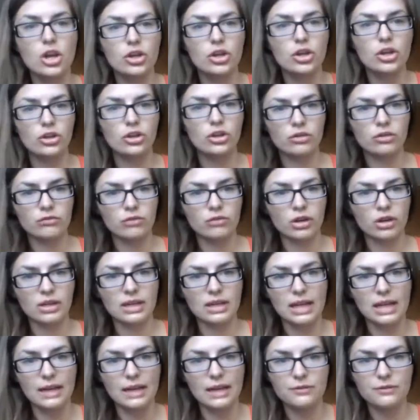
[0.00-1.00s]
You can run
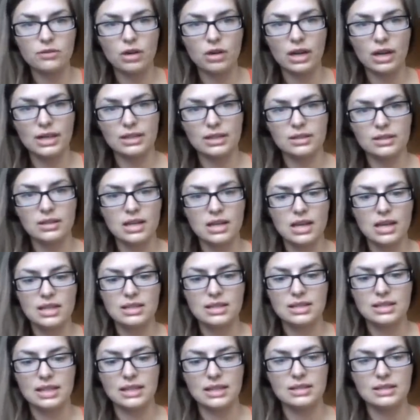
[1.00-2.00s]
left, right and
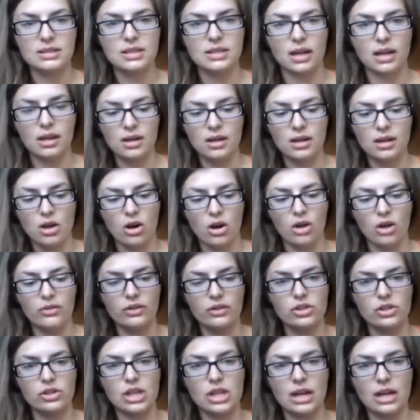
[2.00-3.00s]
centre on
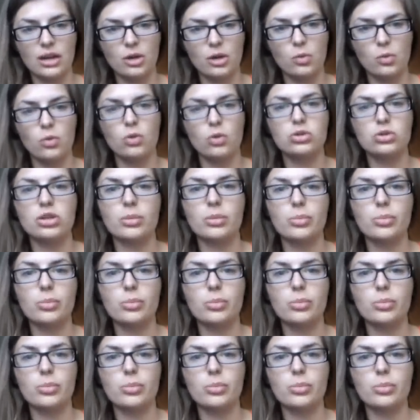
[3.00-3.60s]
the shallow water,